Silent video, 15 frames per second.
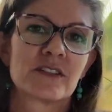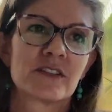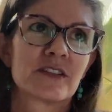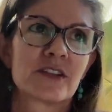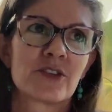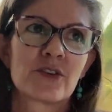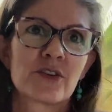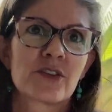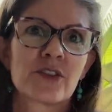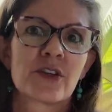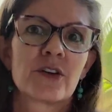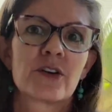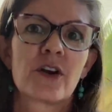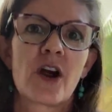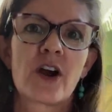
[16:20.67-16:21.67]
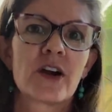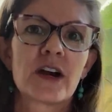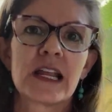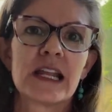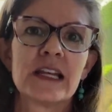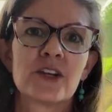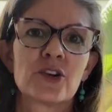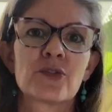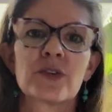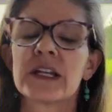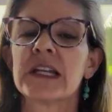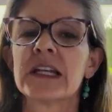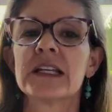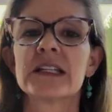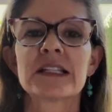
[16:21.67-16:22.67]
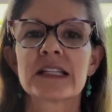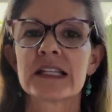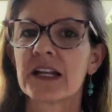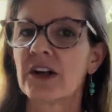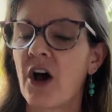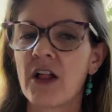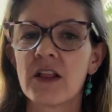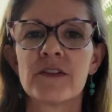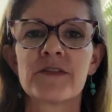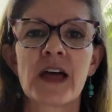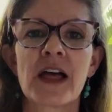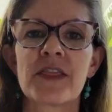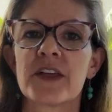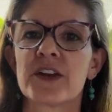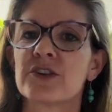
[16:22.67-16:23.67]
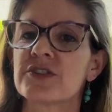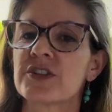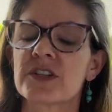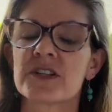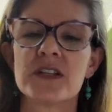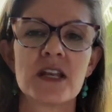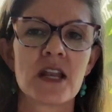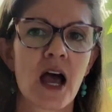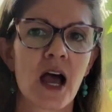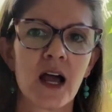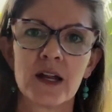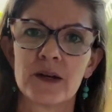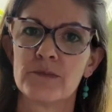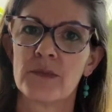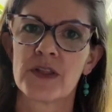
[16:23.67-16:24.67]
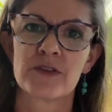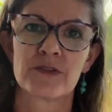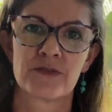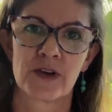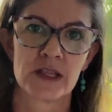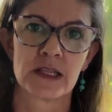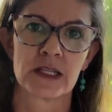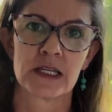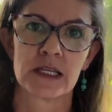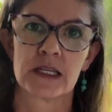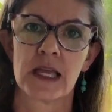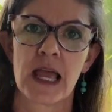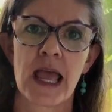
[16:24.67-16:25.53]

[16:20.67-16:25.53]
There are ingredients in all of that are just not mother friendly.